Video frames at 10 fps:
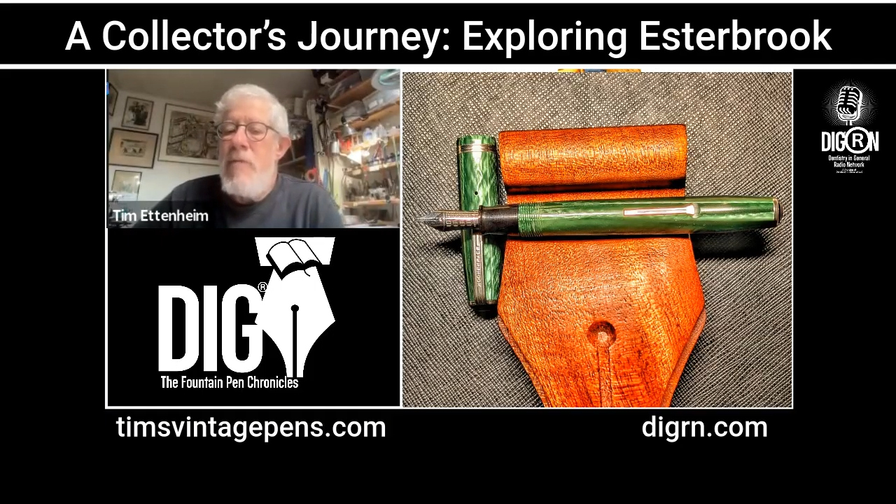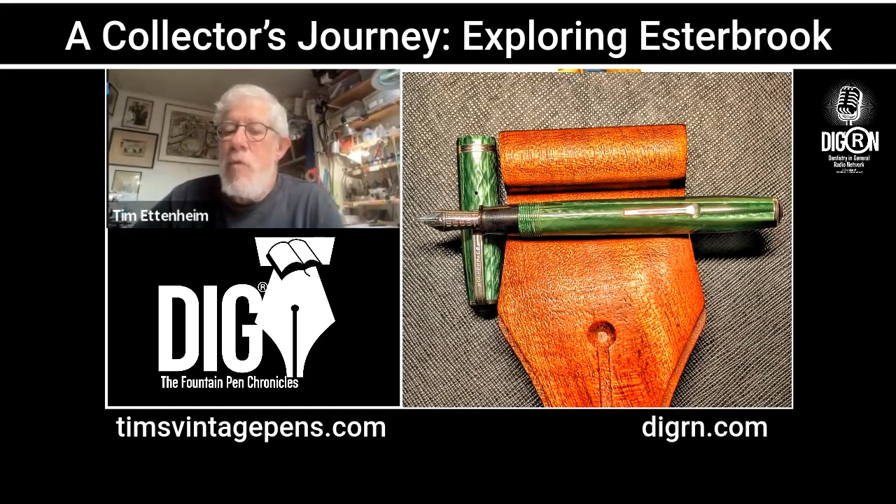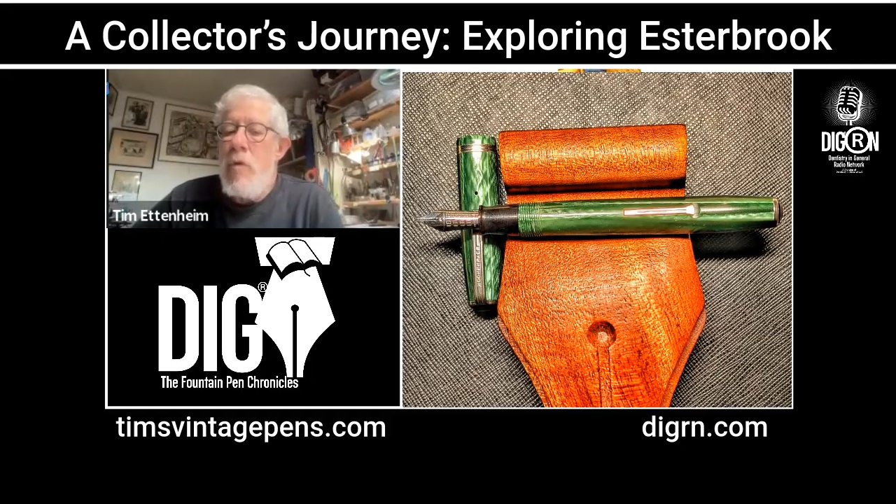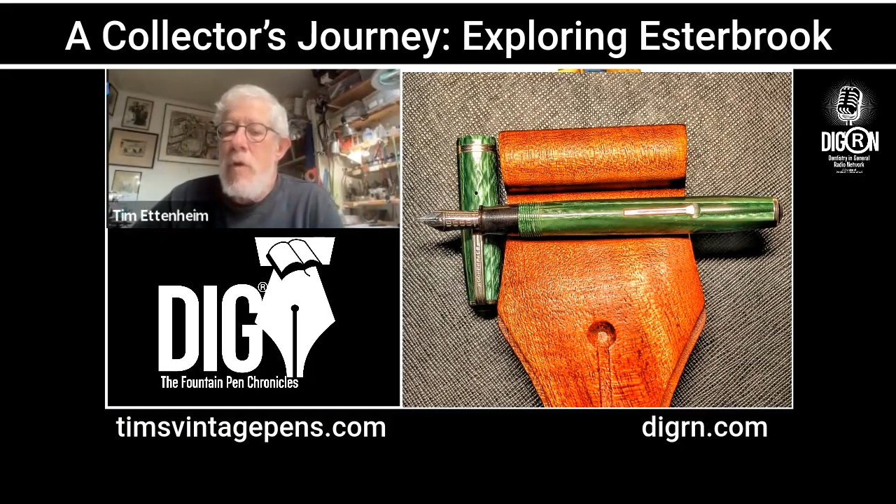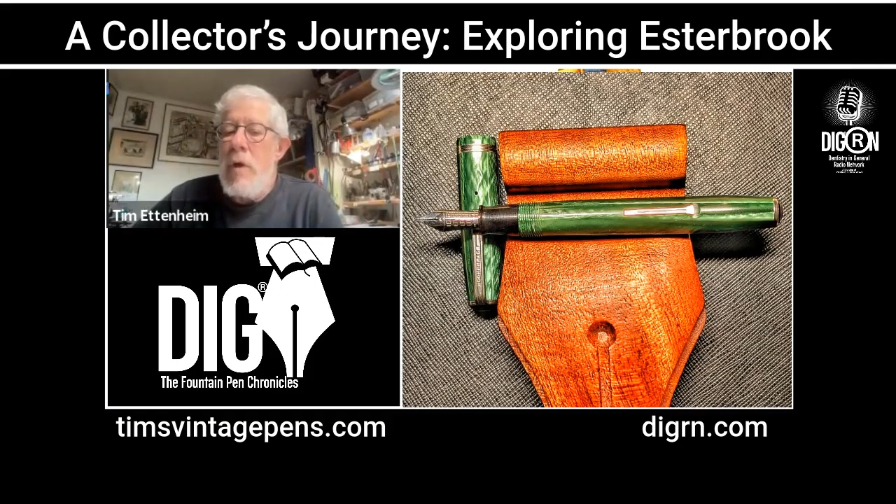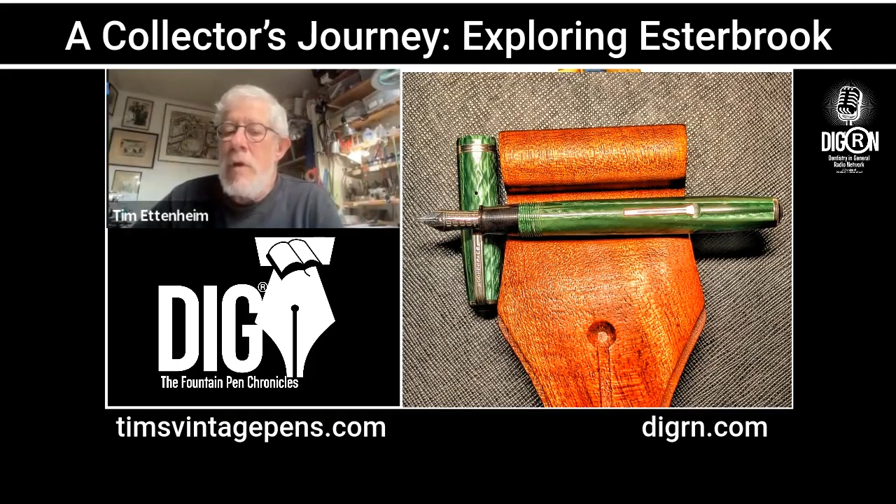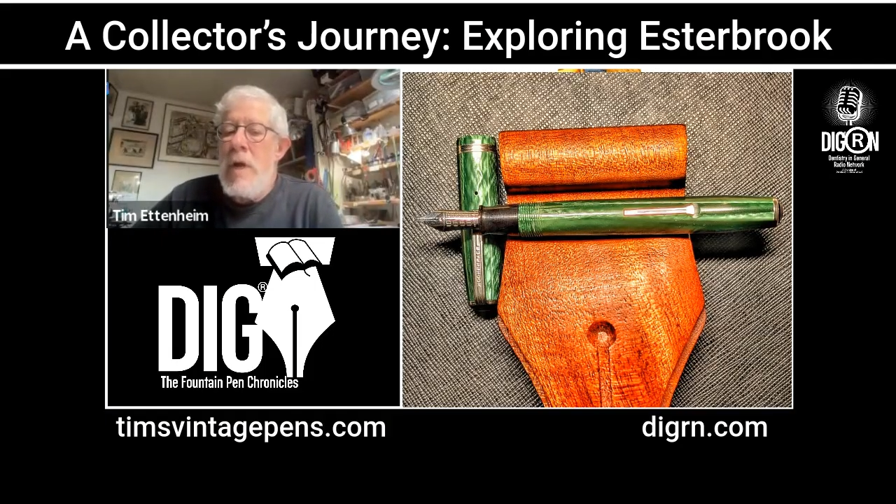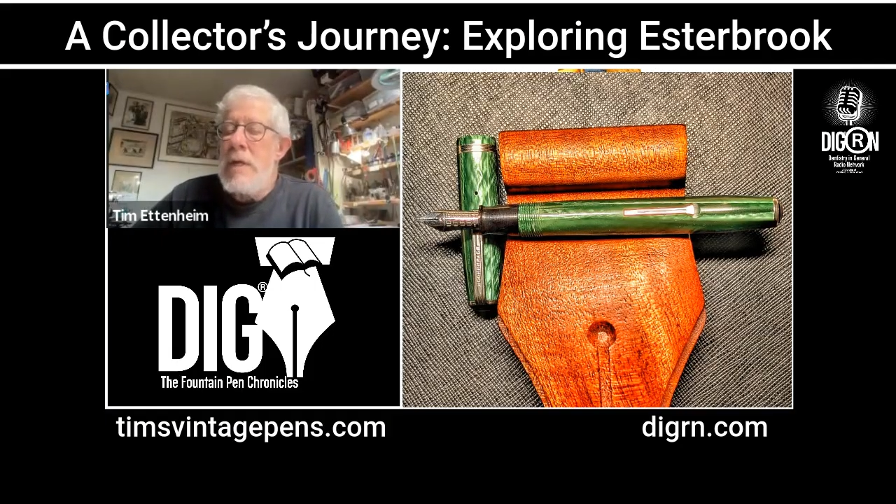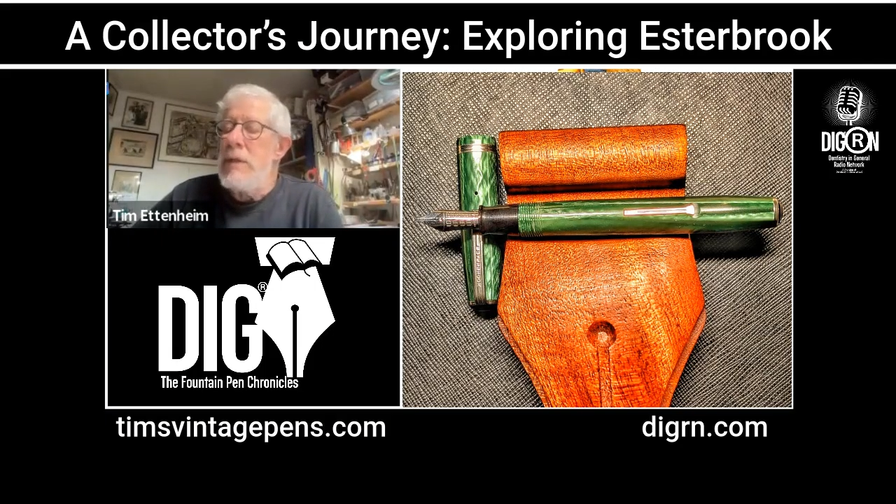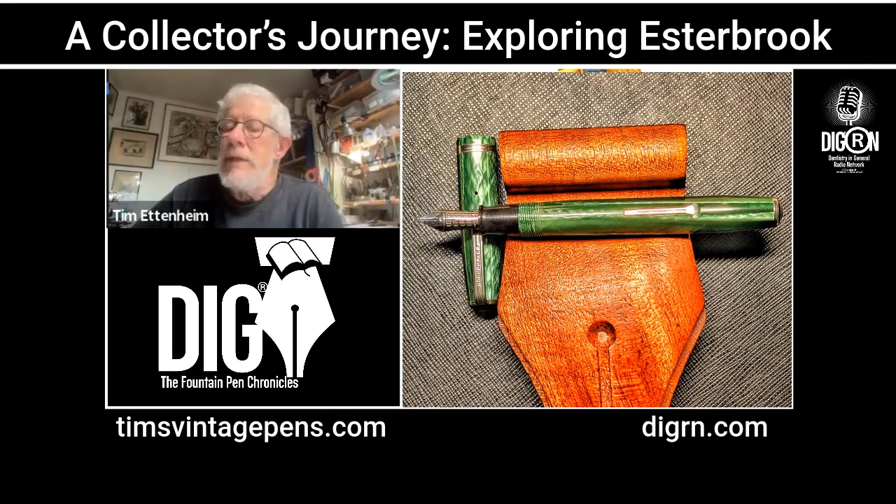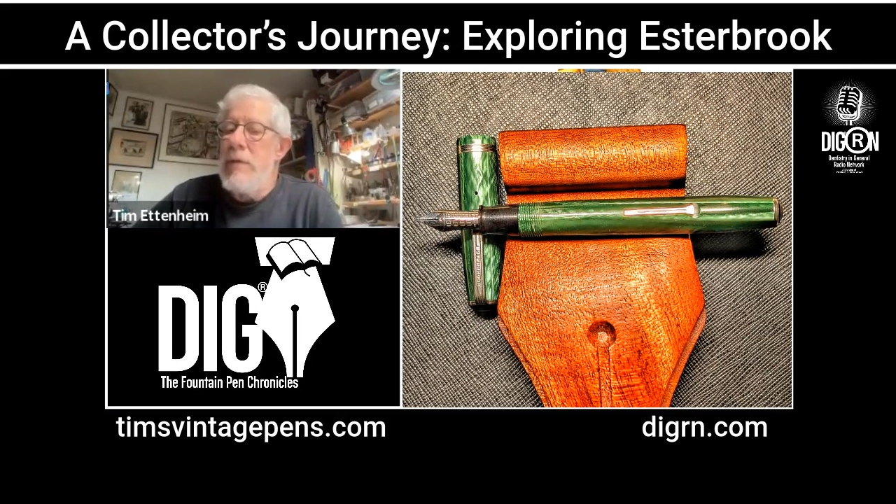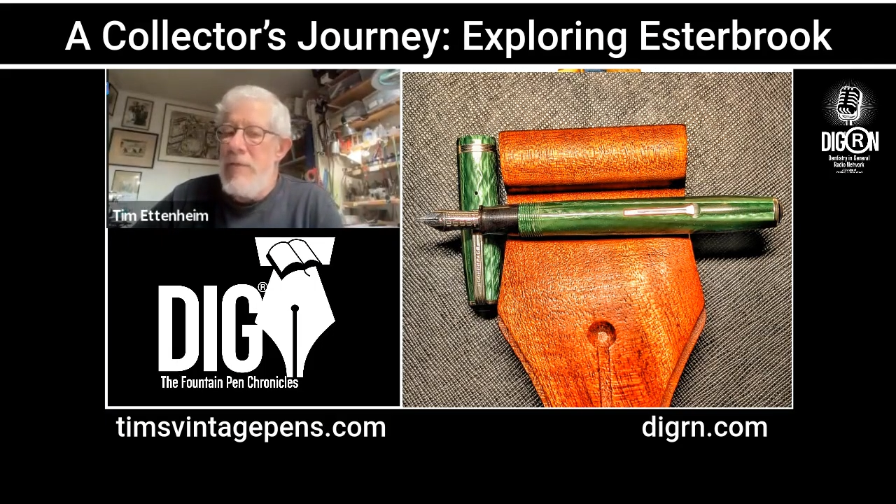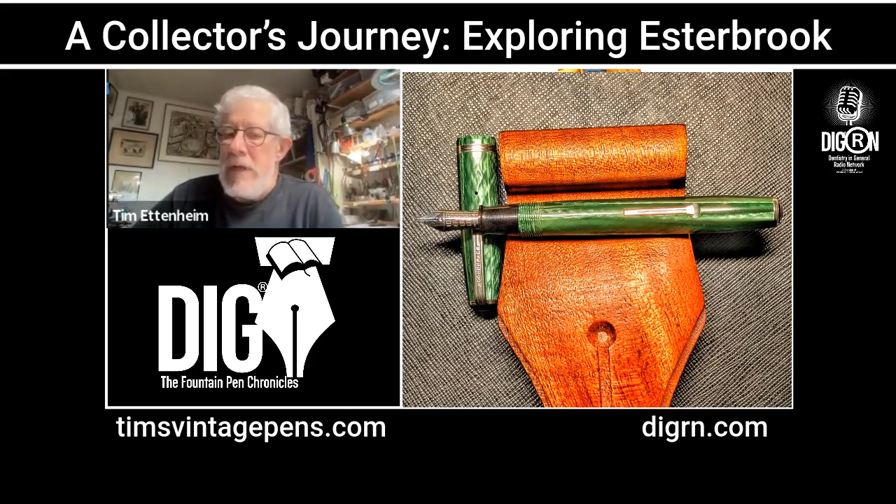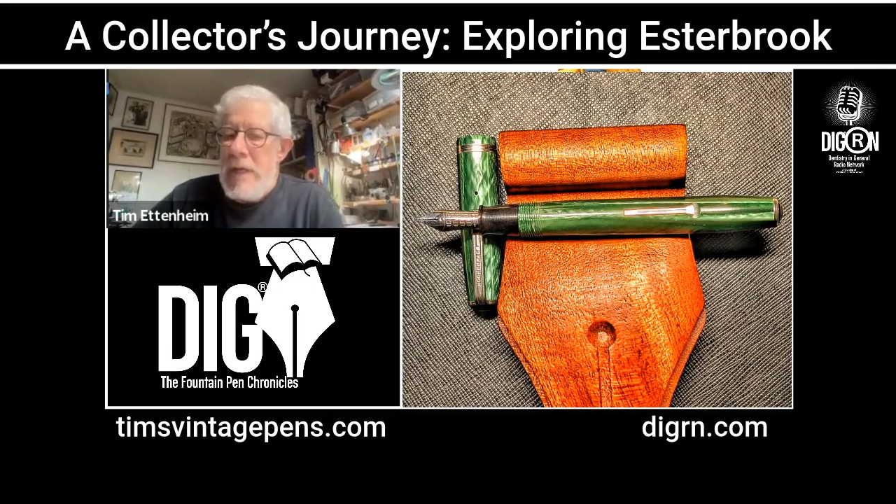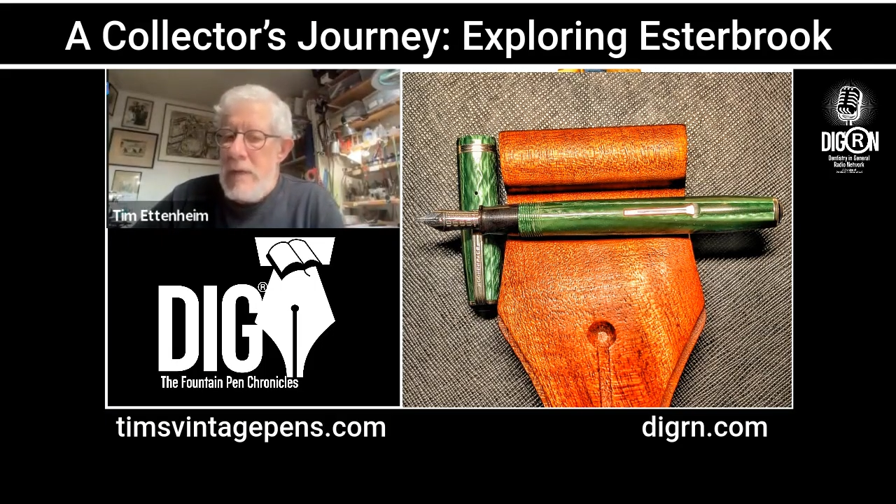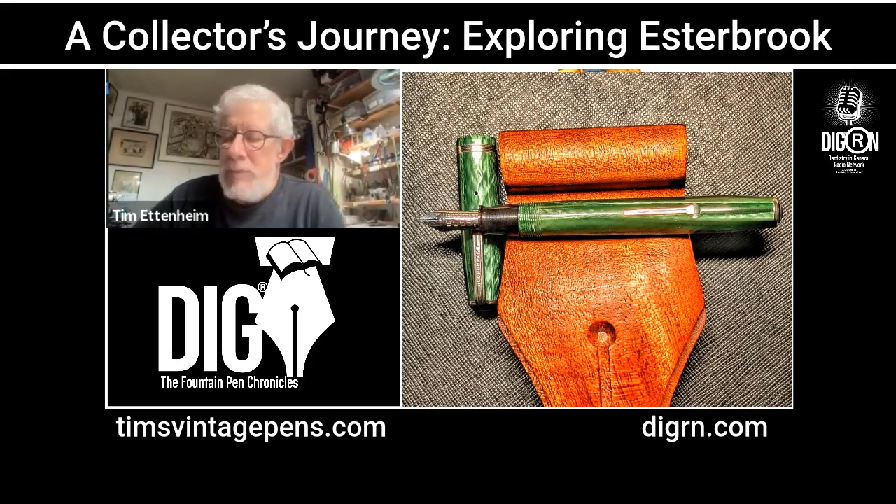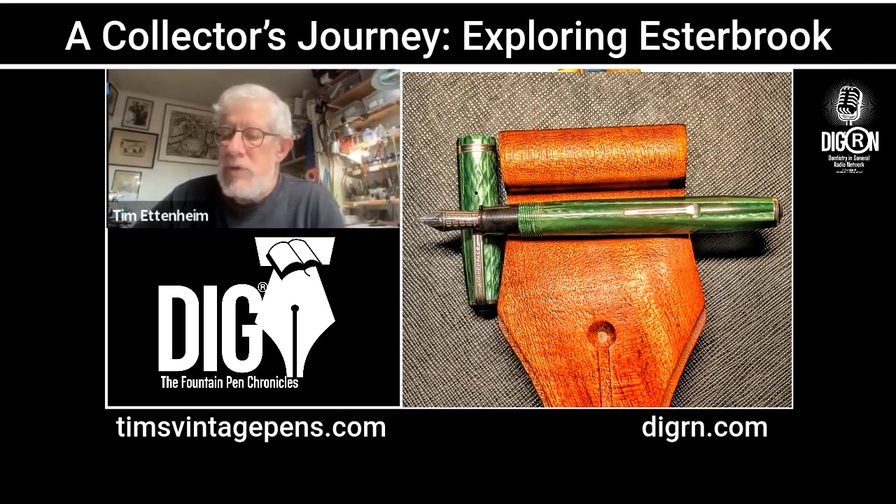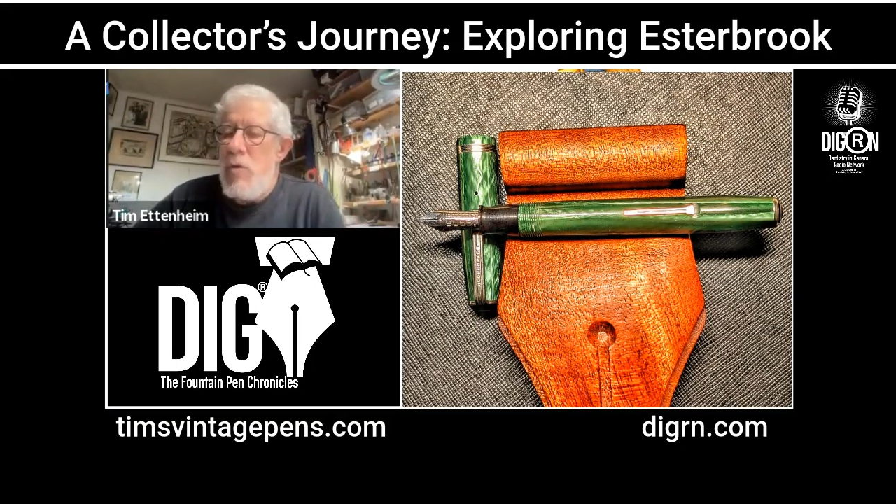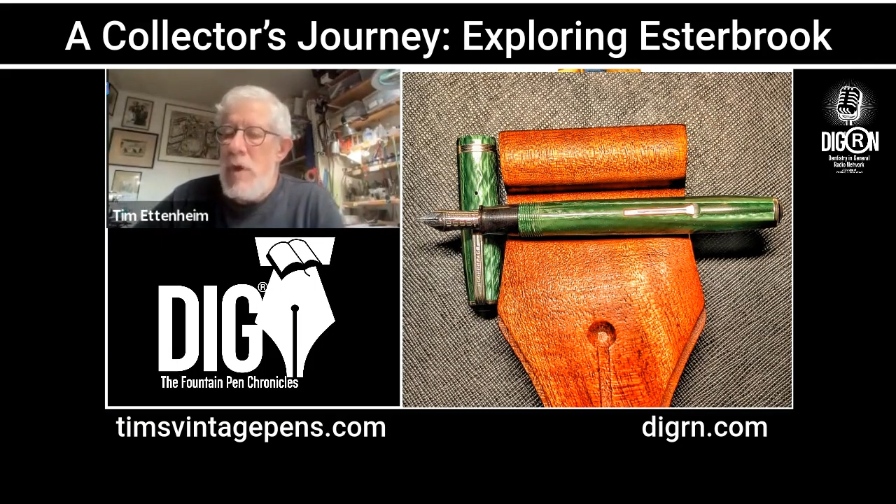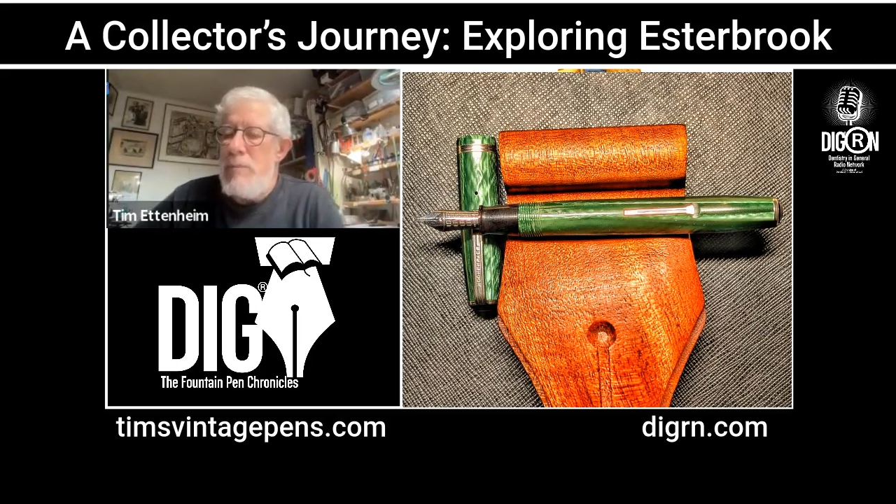for calligraphy
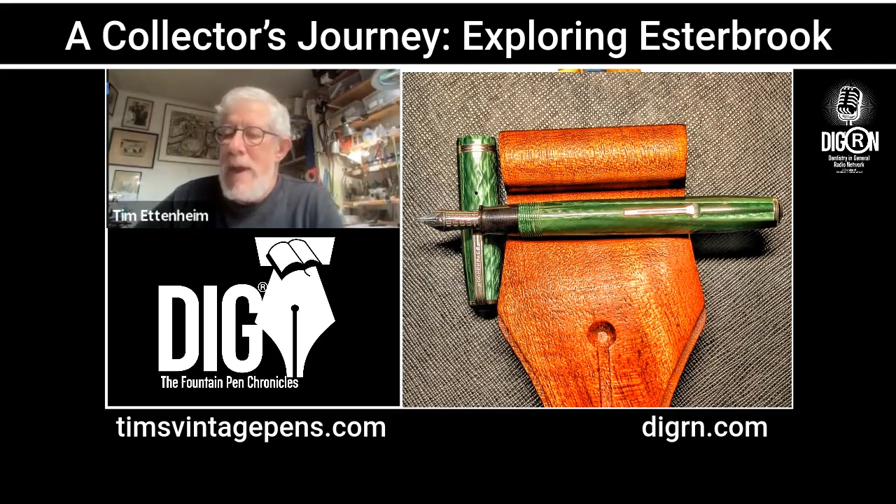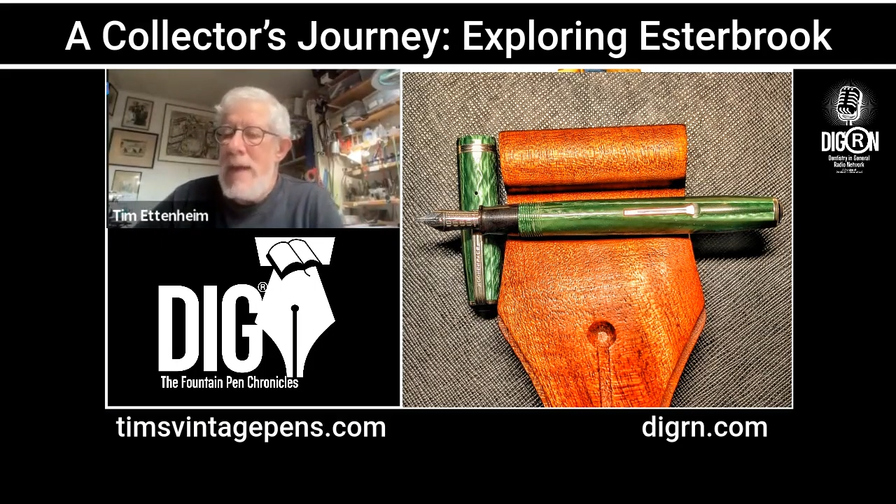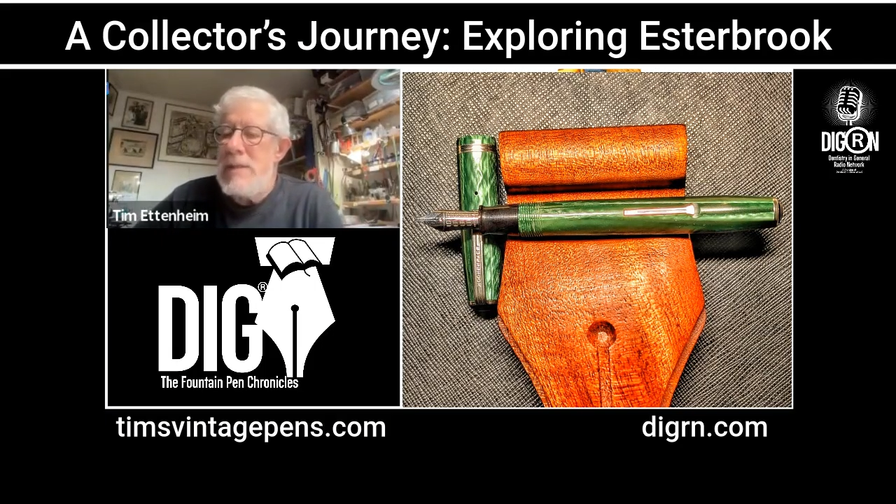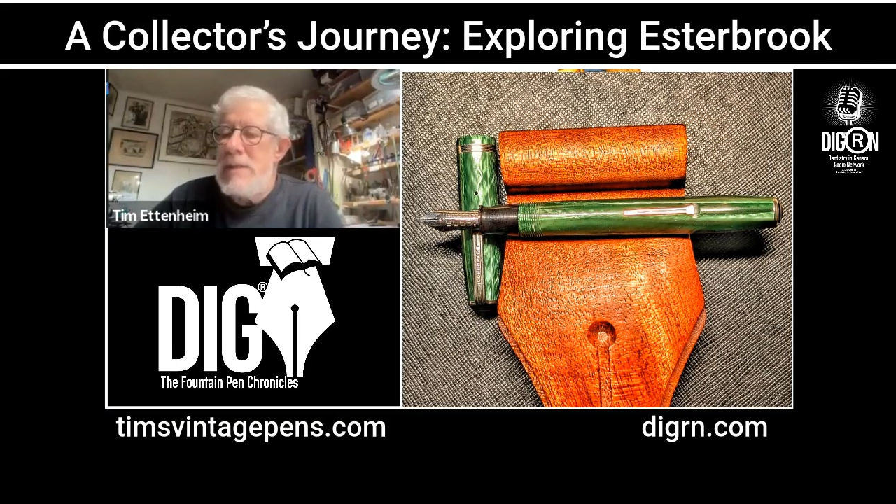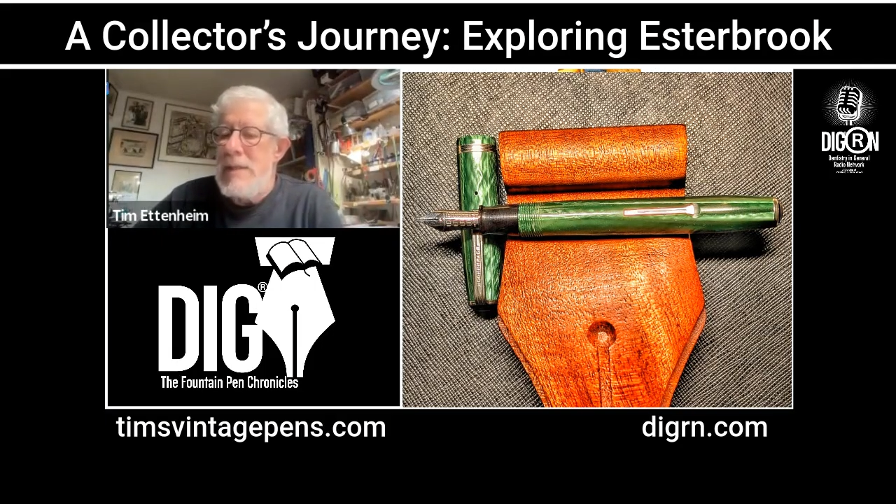nibs going back